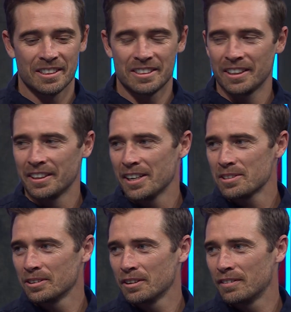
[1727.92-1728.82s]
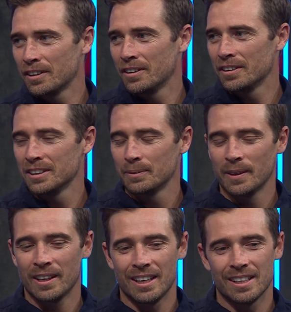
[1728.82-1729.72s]
It's only natural. You flick on and you'll be
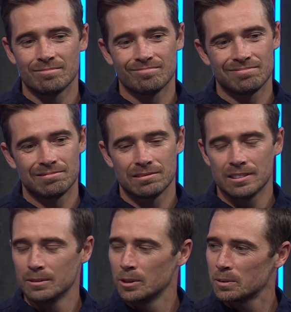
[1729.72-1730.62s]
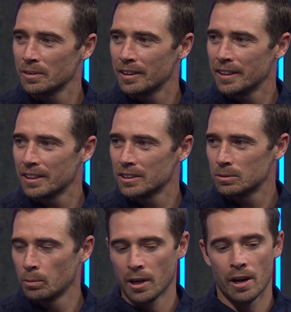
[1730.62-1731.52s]
like, wish we were there,
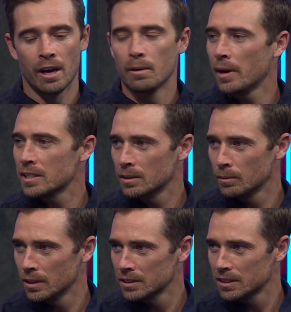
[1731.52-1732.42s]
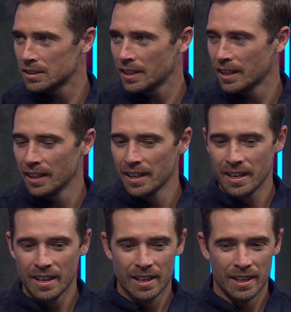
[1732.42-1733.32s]
because we know how amazing it was.
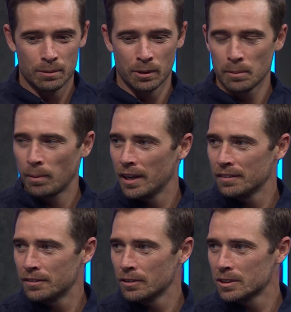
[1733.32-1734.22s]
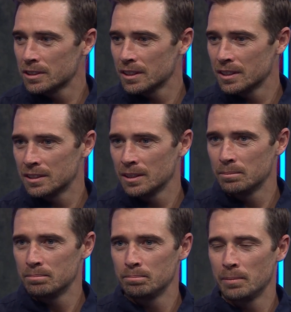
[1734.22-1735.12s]
It's what you play for, is to
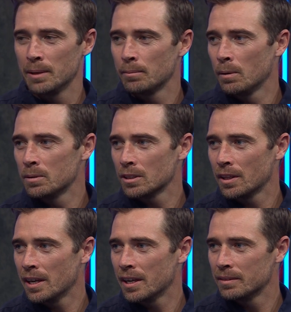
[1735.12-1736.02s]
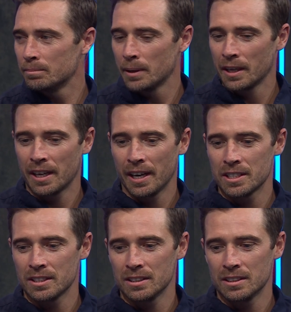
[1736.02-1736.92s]
be in moments like that, big
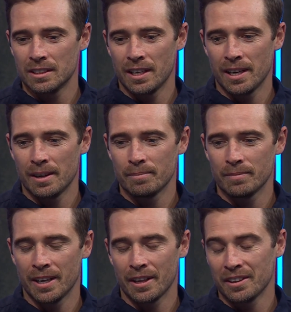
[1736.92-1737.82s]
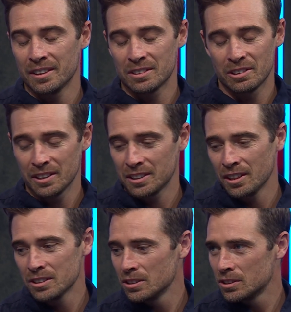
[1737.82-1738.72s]
occasions. And I think it's credit to
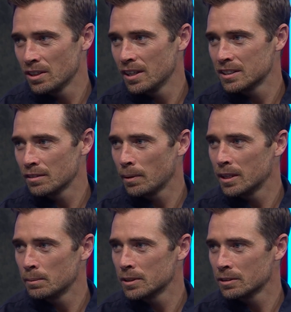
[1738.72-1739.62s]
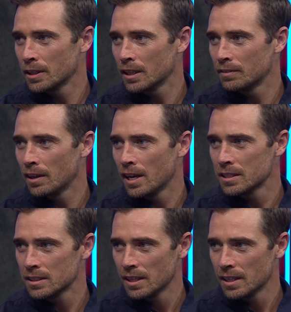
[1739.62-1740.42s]
those two sides. They've played the best cricket over the